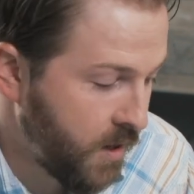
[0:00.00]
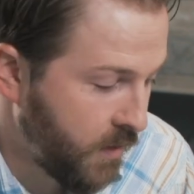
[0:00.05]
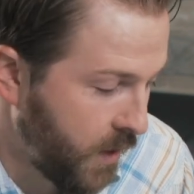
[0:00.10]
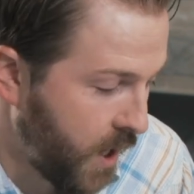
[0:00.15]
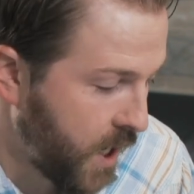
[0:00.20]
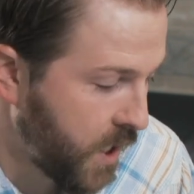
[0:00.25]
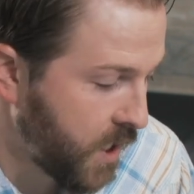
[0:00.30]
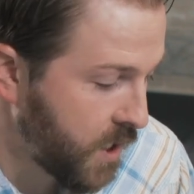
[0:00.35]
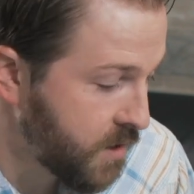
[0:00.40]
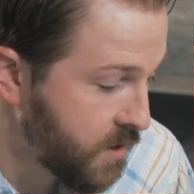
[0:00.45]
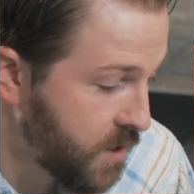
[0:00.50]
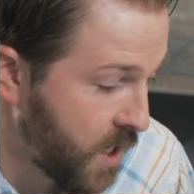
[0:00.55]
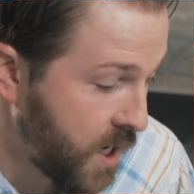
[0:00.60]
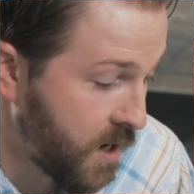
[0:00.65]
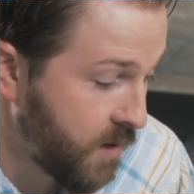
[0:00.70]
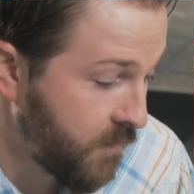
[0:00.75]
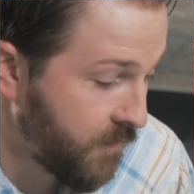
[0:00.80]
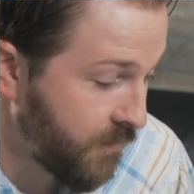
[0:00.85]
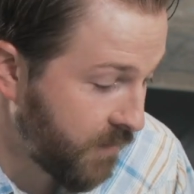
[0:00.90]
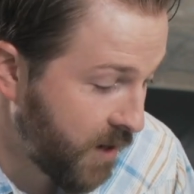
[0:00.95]
That is
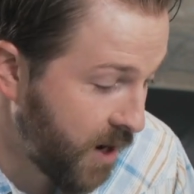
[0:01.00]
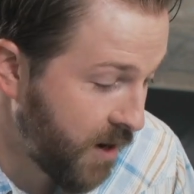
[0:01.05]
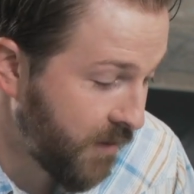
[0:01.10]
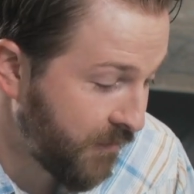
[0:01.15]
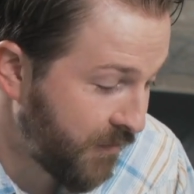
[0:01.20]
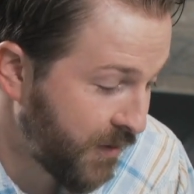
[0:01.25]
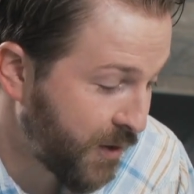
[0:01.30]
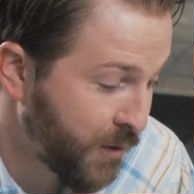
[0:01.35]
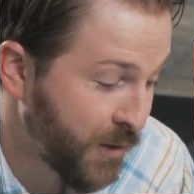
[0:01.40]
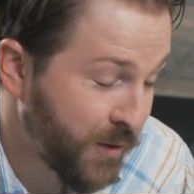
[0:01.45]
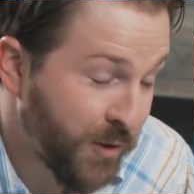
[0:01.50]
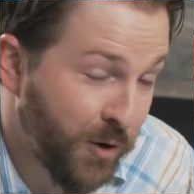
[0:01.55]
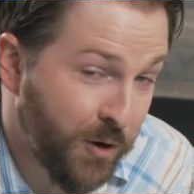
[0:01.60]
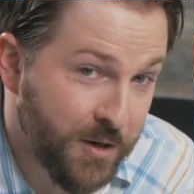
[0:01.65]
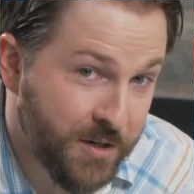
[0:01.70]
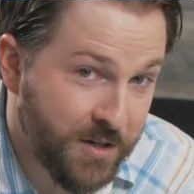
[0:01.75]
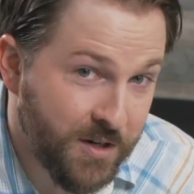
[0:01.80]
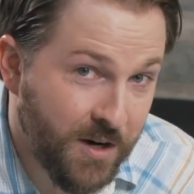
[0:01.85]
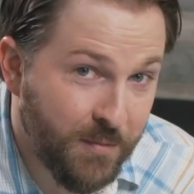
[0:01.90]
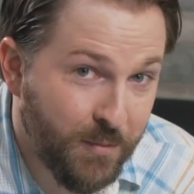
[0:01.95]
a very
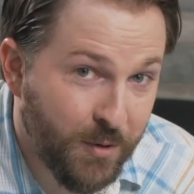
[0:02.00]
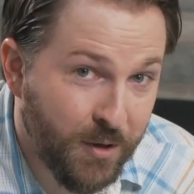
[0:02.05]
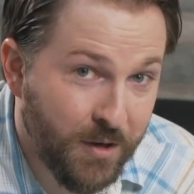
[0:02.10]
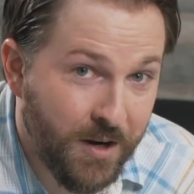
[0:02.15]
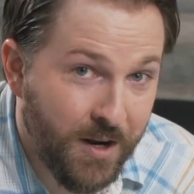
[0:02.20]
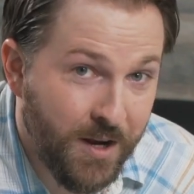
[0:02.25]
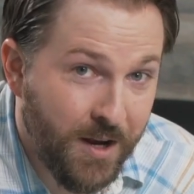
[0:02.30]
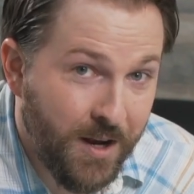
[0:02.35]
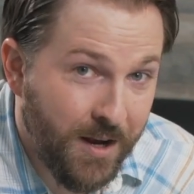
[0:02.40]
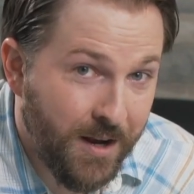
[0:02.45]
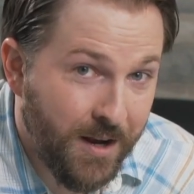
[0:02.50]
large number